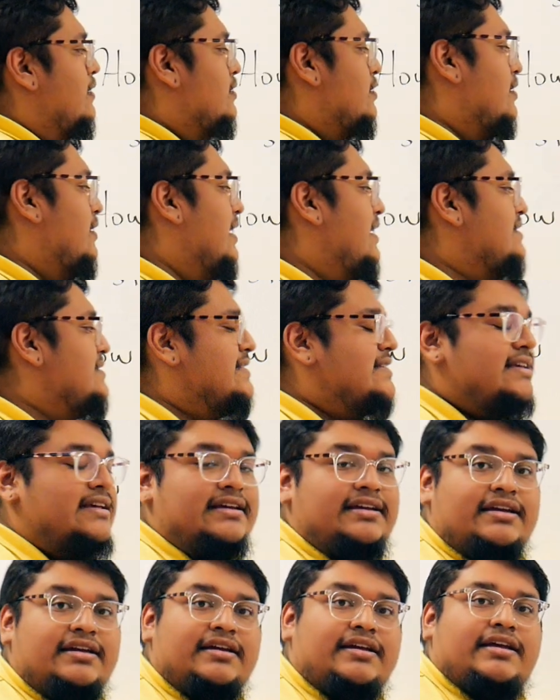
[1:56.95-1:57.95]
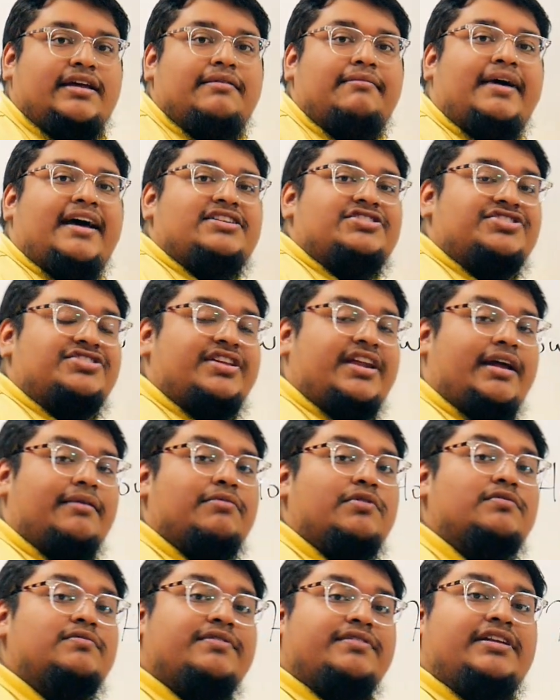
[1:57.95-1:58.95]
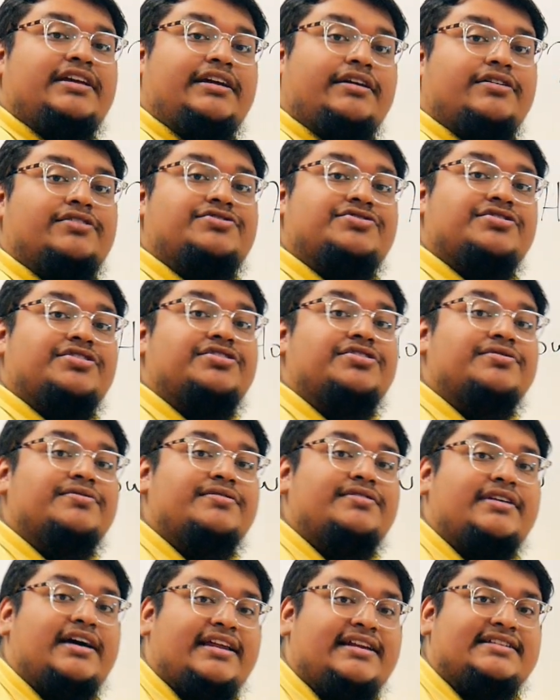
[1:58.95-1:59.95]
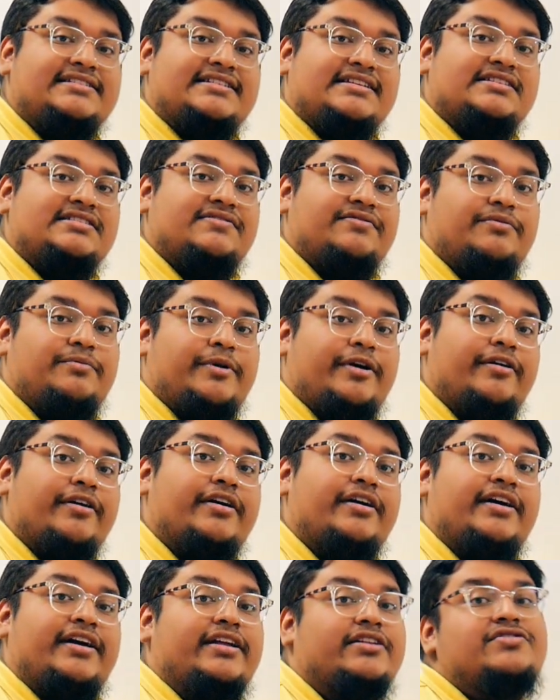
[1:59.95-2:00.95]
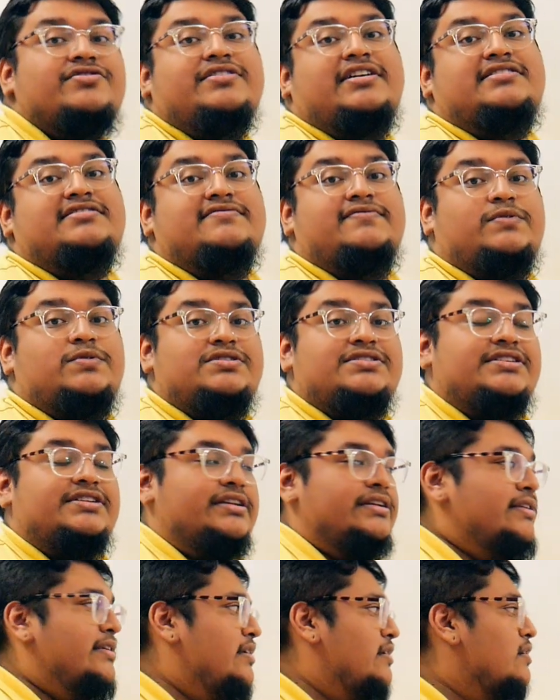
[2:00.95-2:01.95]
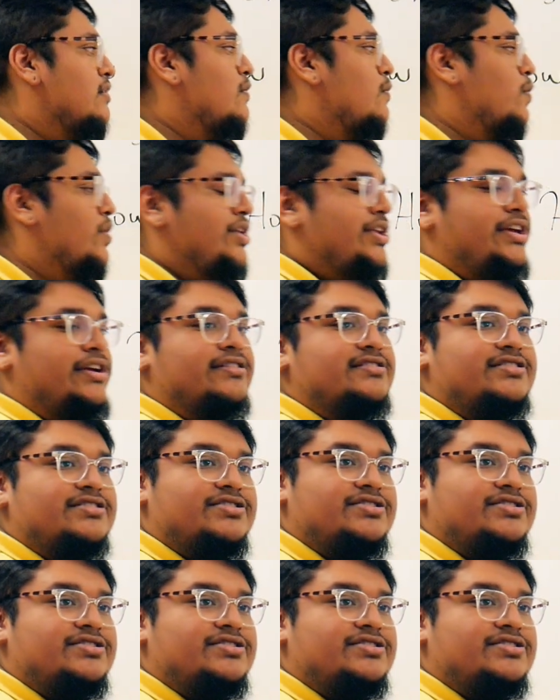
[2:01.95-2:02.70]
So, let's imagine that I moved here to the United States of America in 2014. What year is it